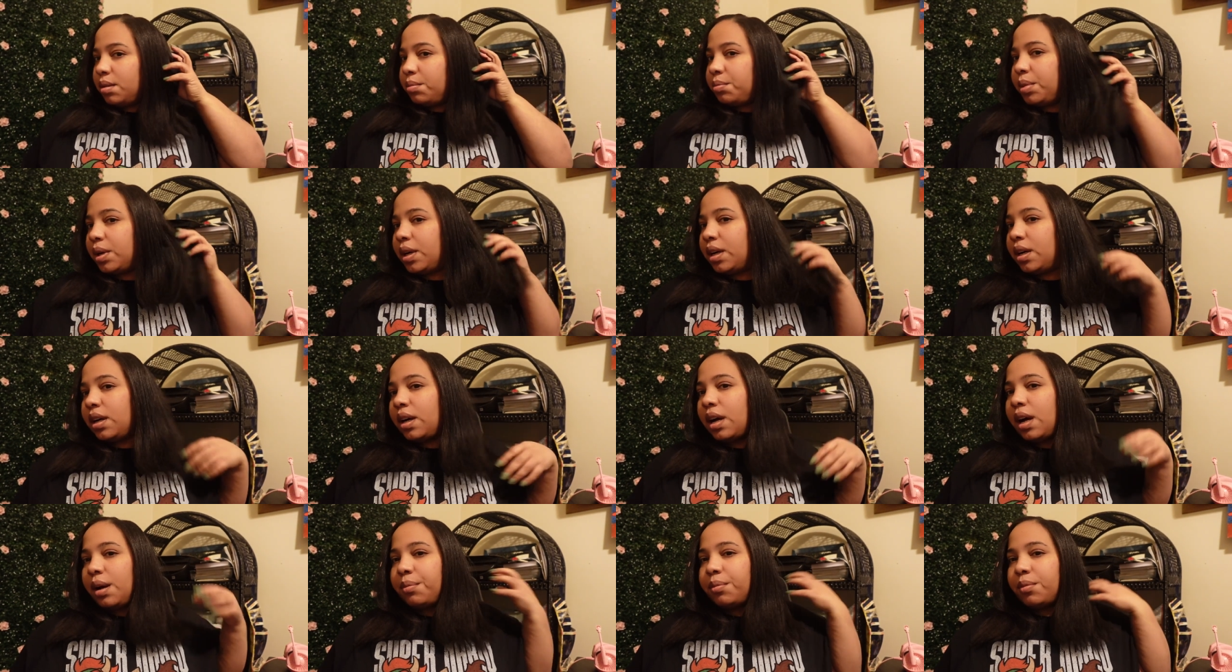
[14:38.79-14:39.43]

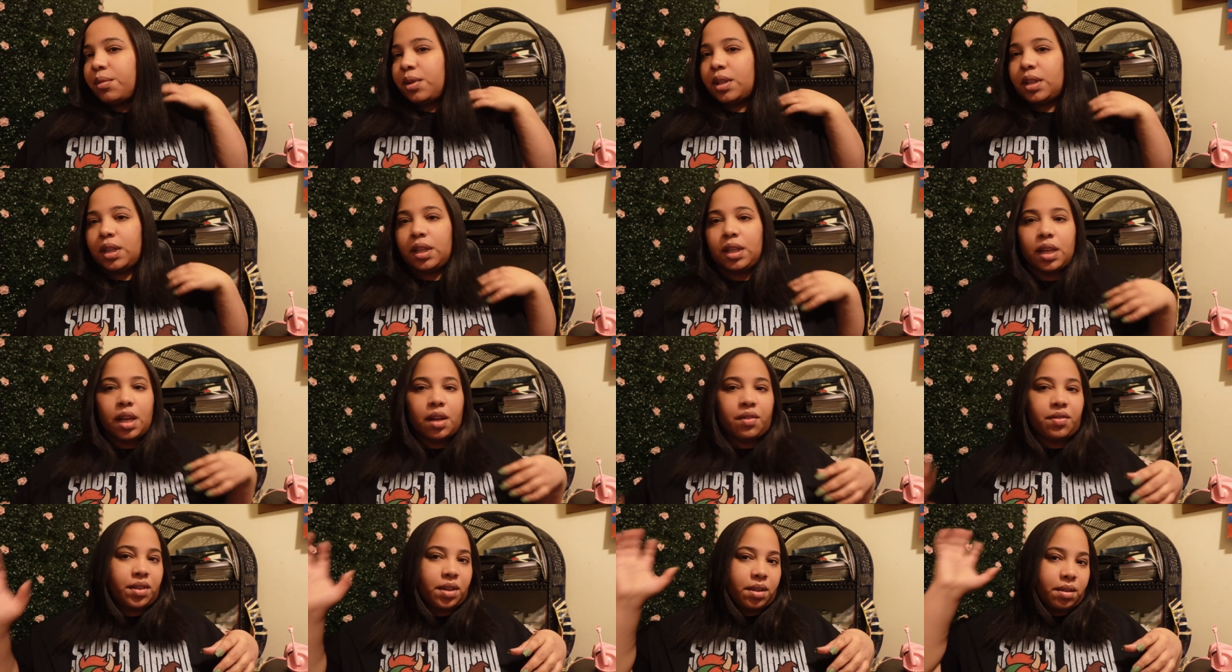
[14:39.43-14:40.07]
But I'm really
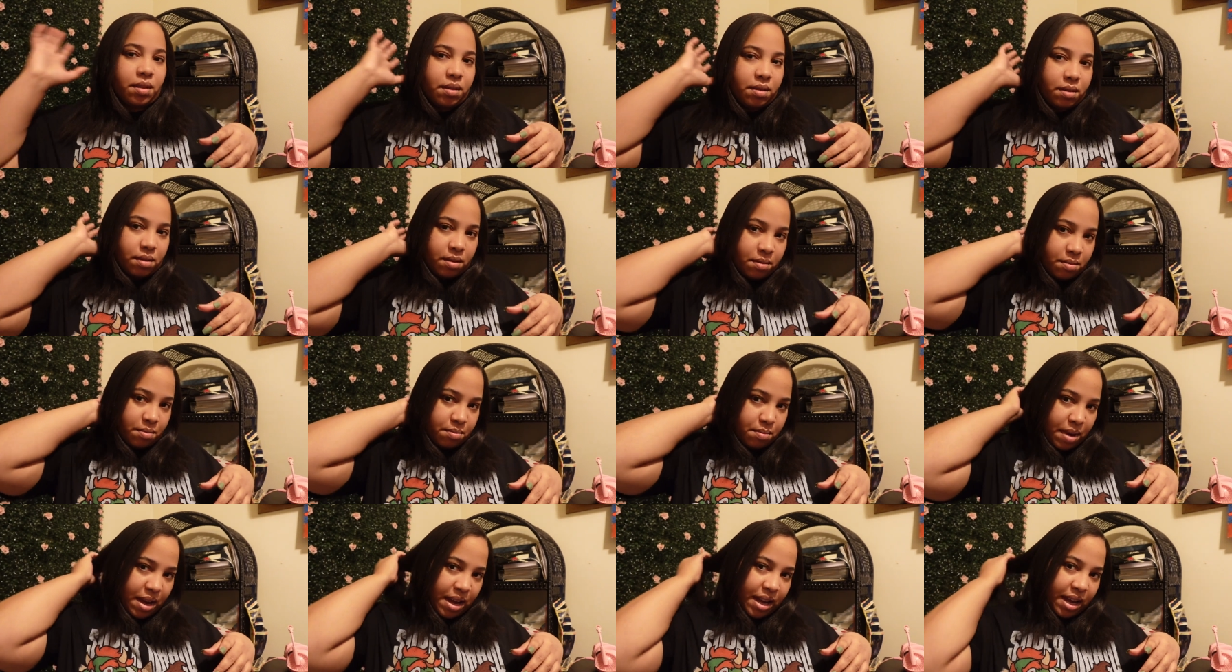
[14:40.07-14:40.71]
loving
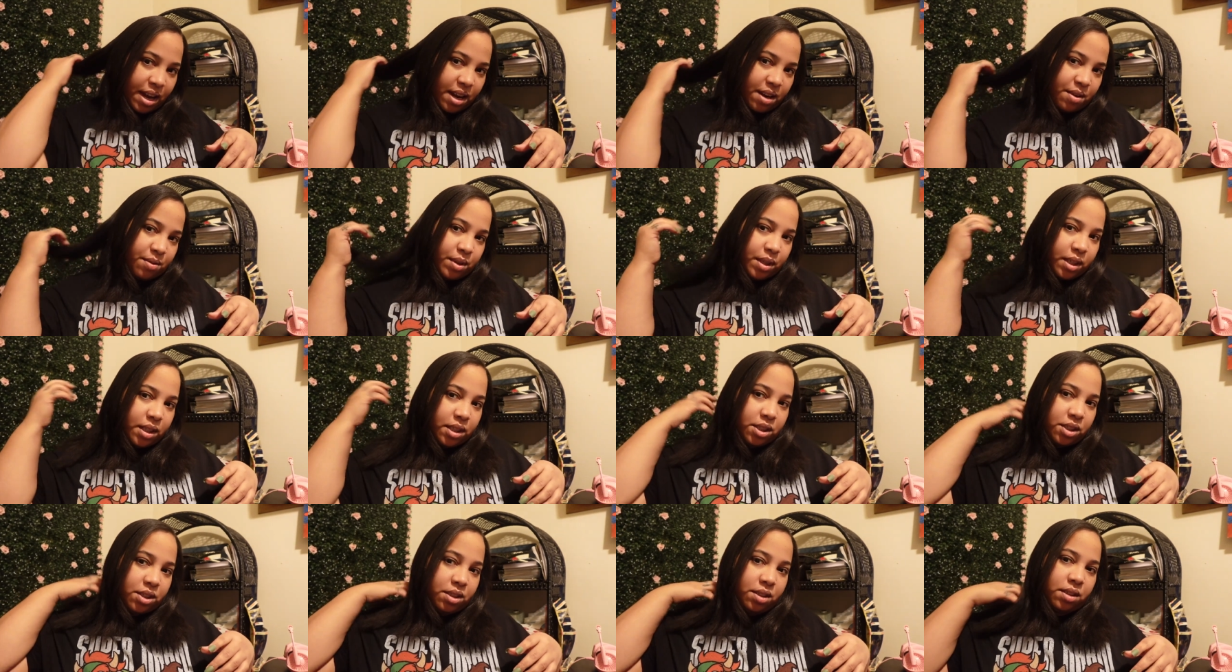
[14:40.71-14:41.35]
my hair when
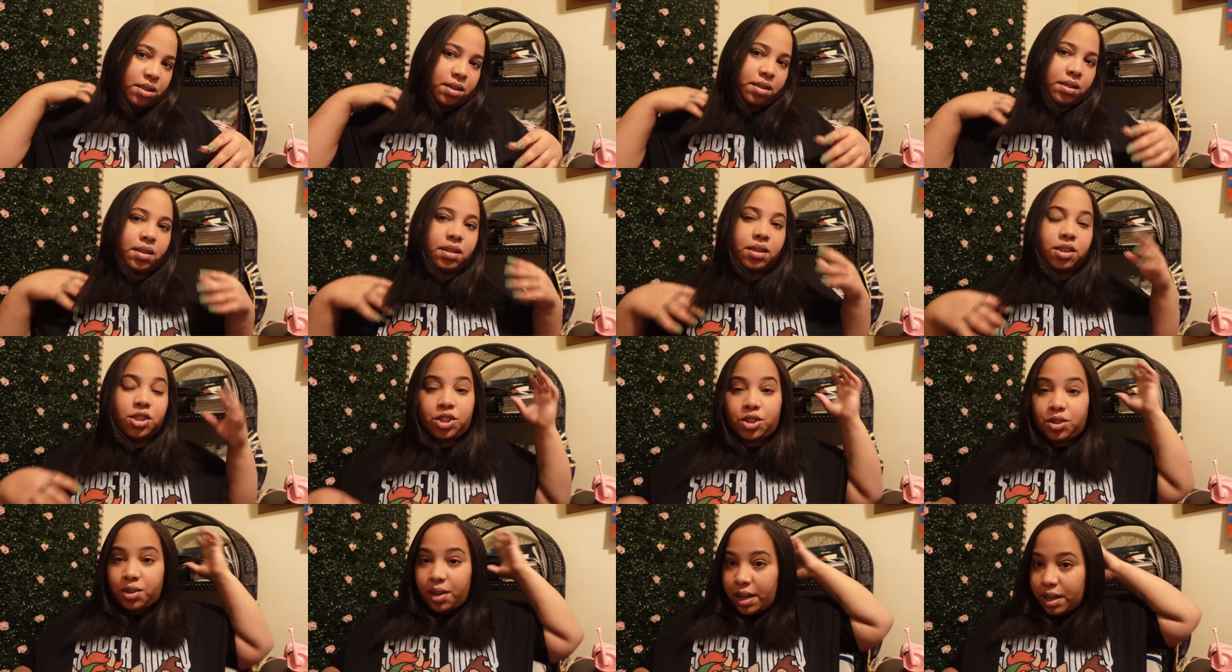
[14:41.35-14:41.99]
it's
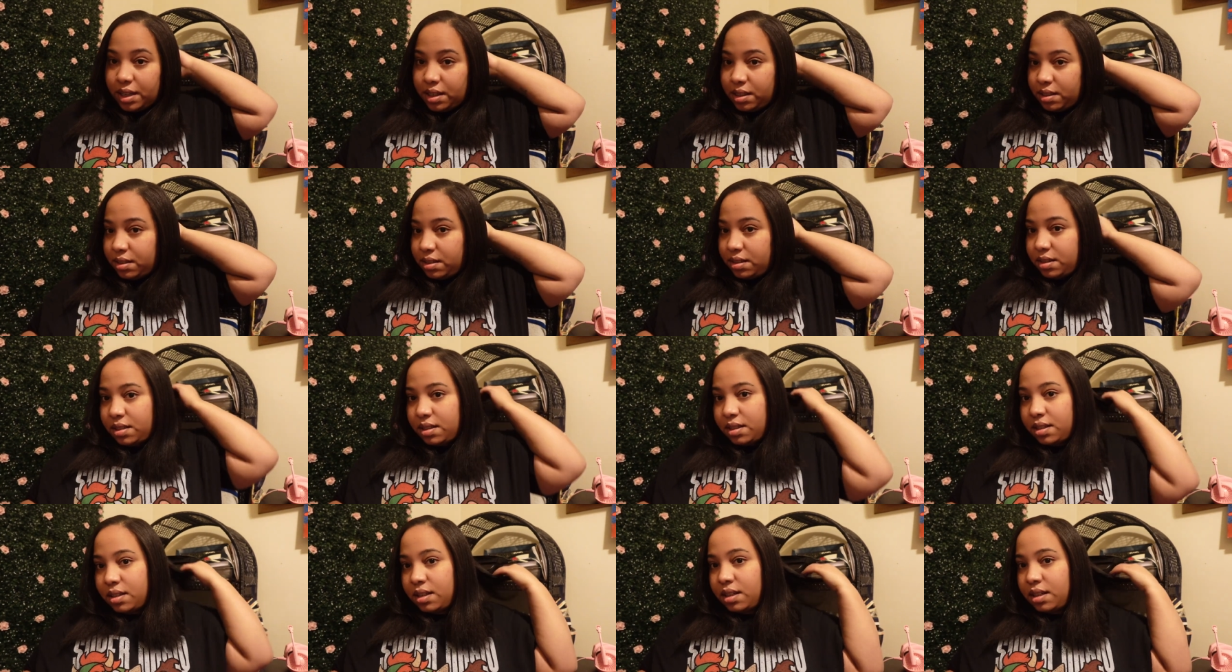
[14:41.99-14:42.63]
straightened.